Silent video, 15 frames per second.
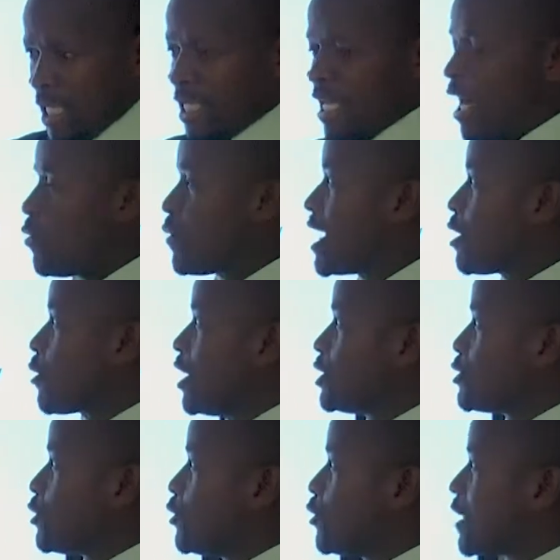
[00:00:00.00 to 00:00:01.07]
Now we are
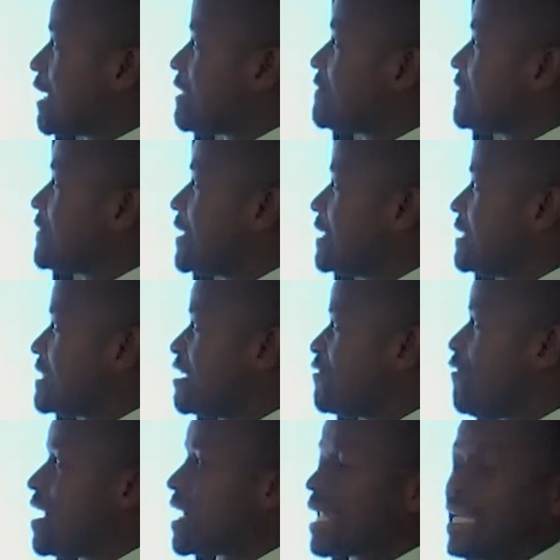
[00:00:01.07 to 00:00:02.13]
going to look at the
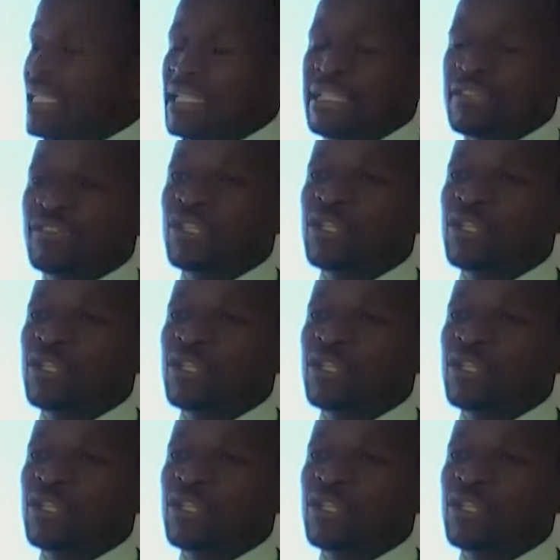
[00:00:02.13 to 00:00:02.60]
different